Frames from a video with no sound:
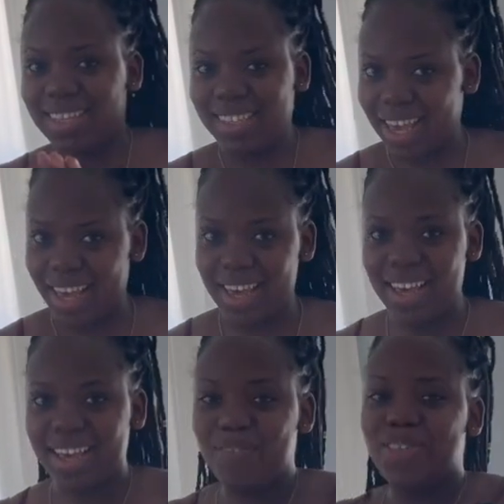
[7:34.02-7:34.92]

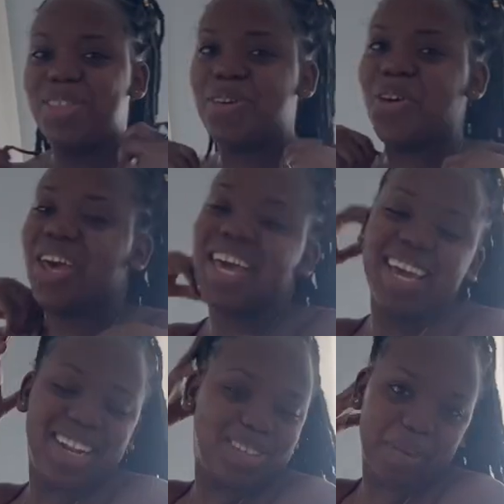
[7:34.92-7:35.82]
day, even though
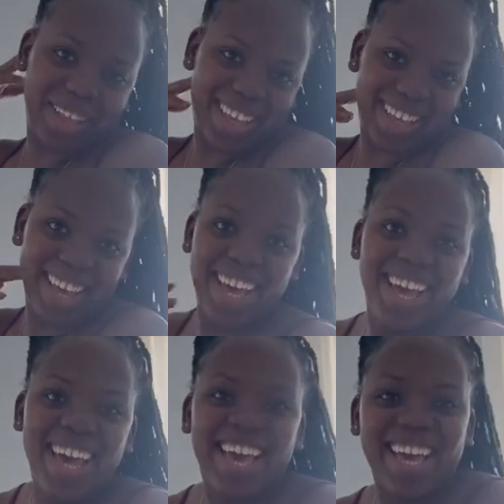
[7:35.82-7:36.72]
it is my day.
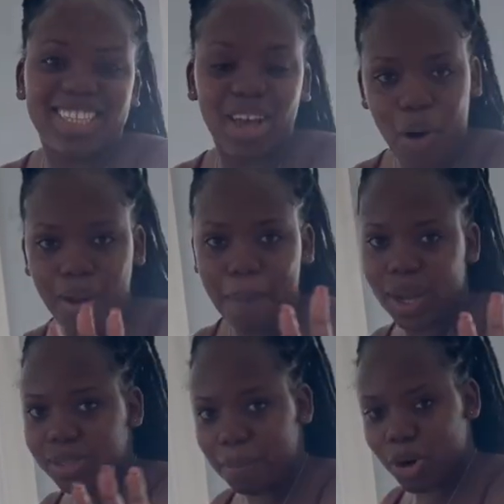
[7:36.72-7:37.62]
It's all
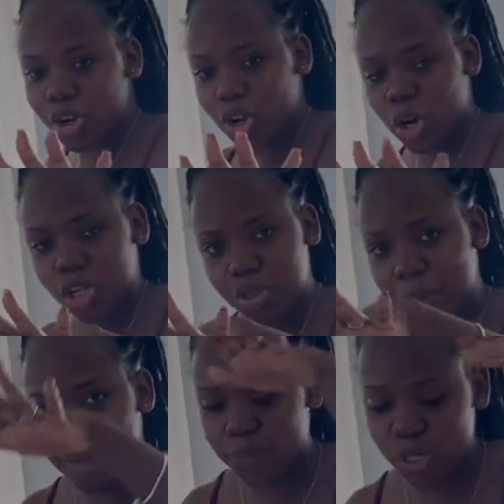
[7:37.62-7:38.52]
about the birthday girl's
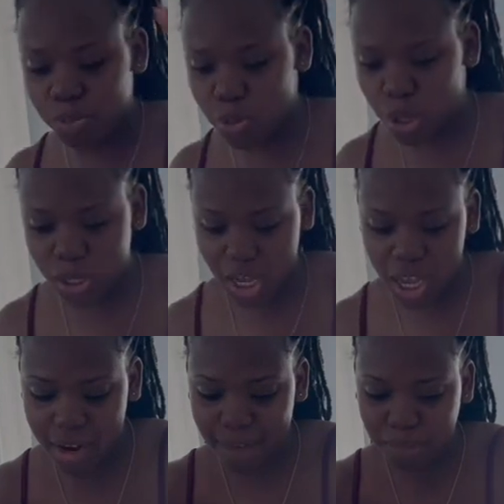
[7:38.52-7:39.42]
21st birthday
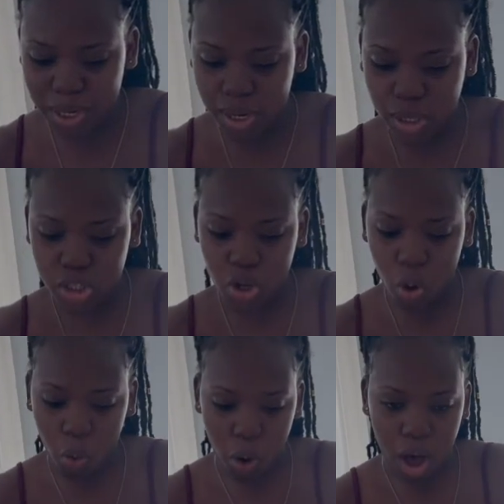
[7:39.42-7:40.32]
and the Villa
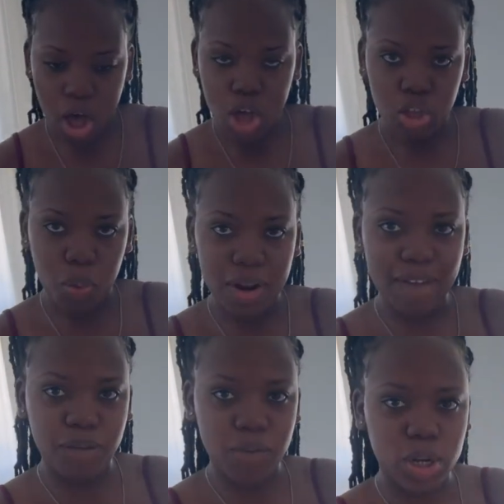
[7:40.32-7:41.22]
Tour
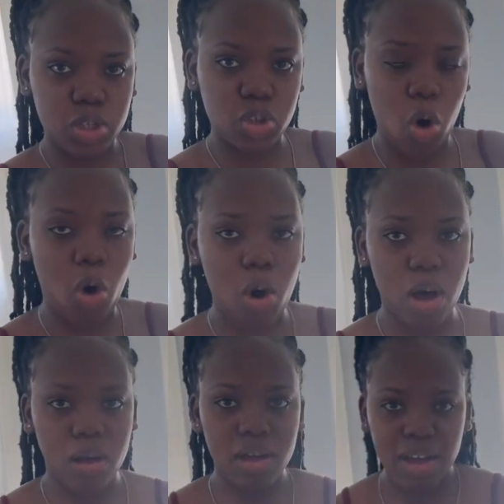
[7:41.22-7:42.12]
21st
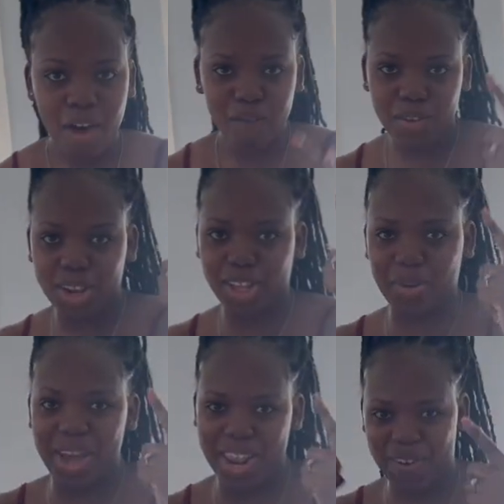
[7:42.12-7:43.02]
Tour. Villa
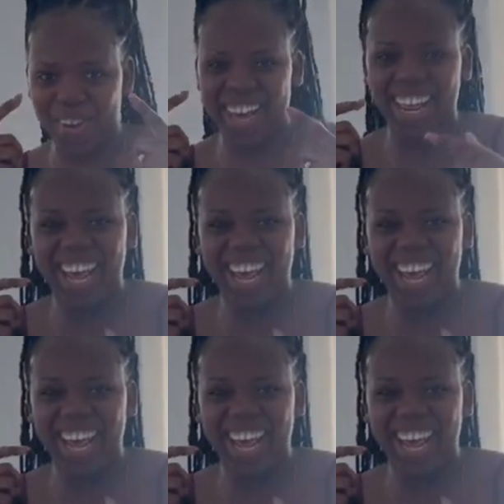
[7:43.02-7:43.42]
Tour.